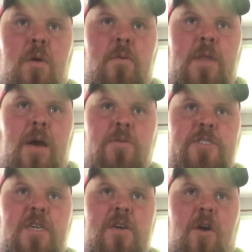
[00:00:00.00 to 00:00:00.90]
Now we
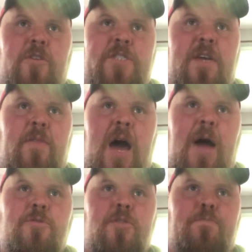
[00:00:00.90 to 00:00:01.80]
see Garcia, the
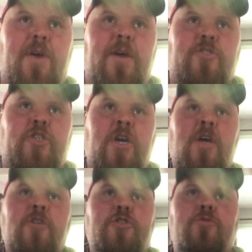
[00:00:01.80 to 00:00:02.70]
option pitch
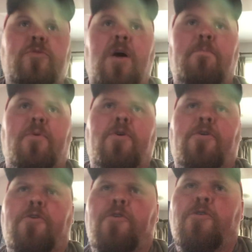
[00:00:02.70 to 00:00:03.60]
to
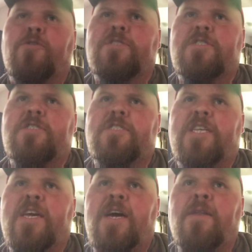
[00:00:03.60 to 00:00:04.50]
number
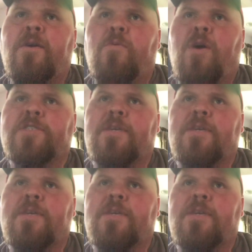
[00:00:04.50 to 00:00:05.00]
10. Was he?